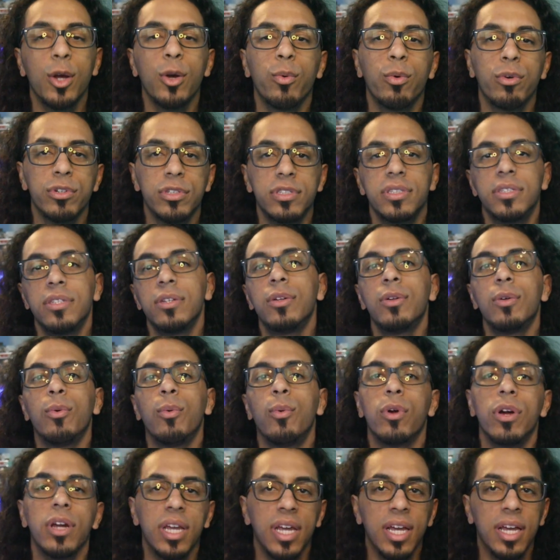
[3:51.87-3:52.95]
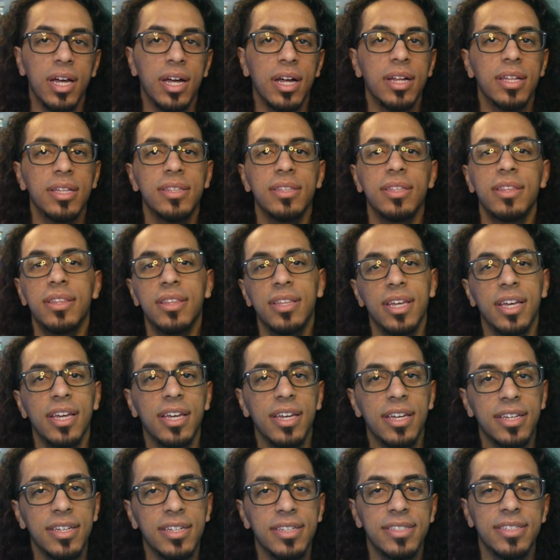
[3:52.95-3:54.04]
we're still working on
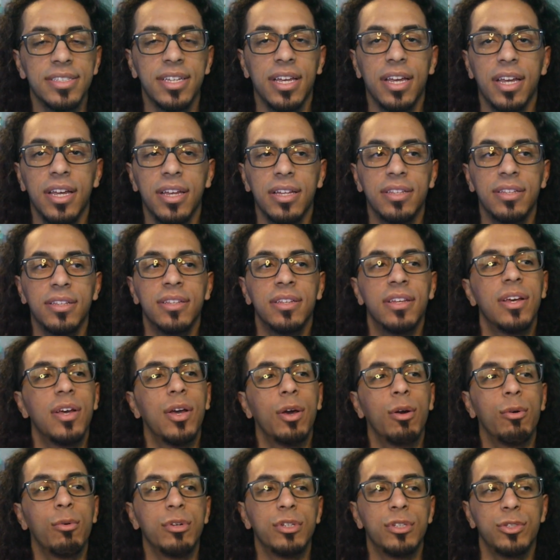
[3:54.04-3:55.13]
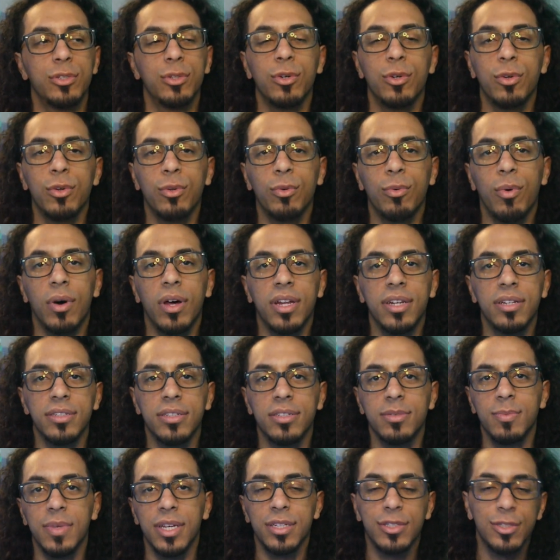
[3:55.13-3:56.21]
things, and we still want to
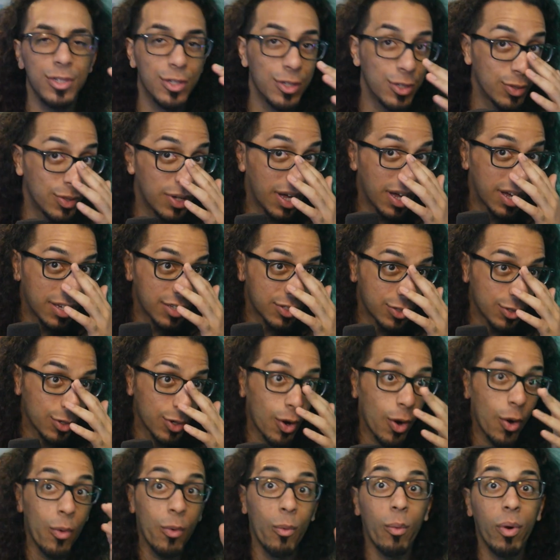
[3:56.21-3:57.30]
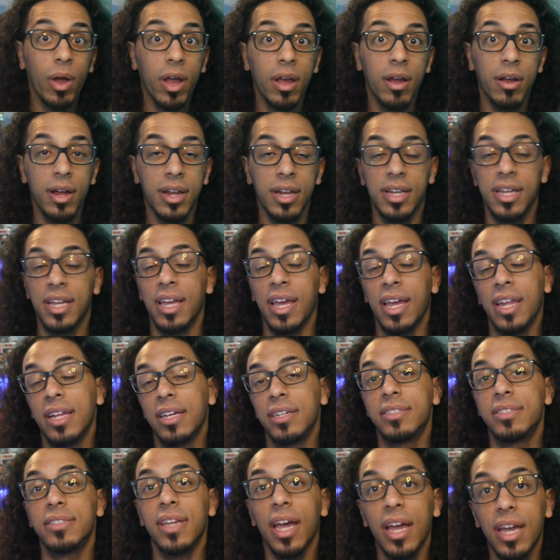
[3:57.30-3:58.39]
just make sure you guys are aware and get
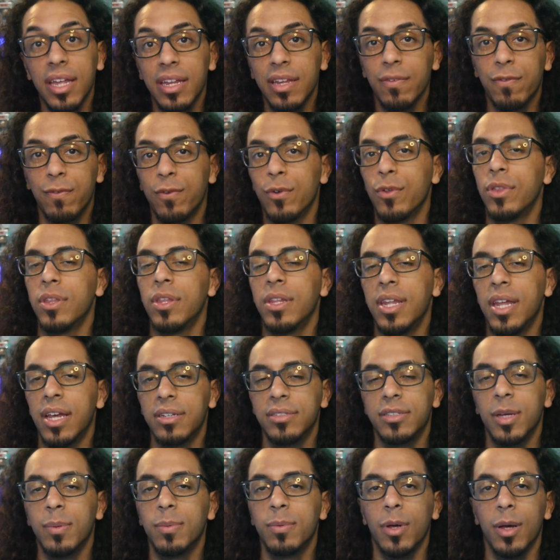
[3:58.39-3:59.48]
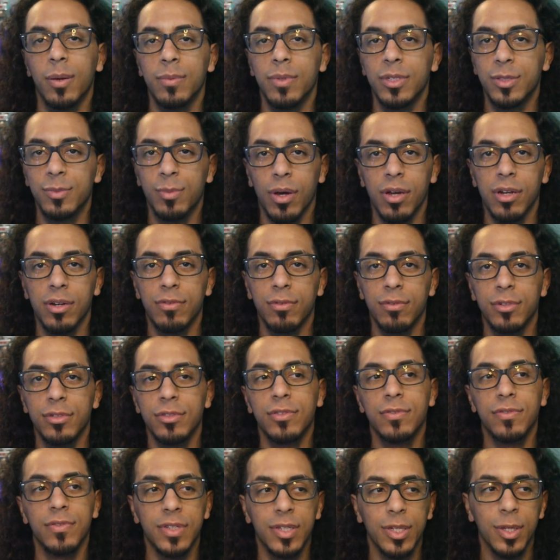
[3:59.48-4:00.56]
excited for the next upcoming
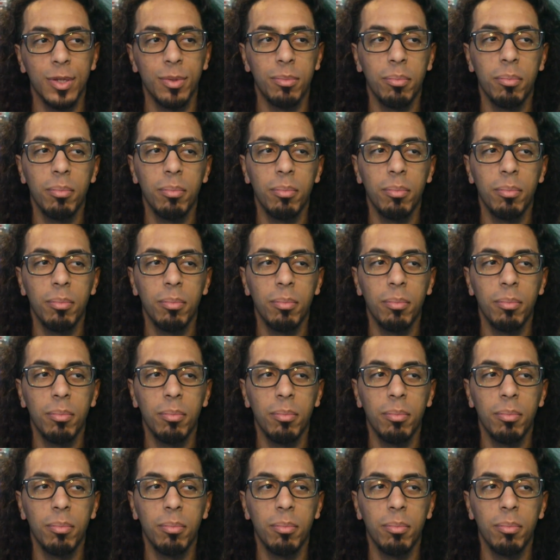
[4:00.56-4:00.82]
Spider-Verse film.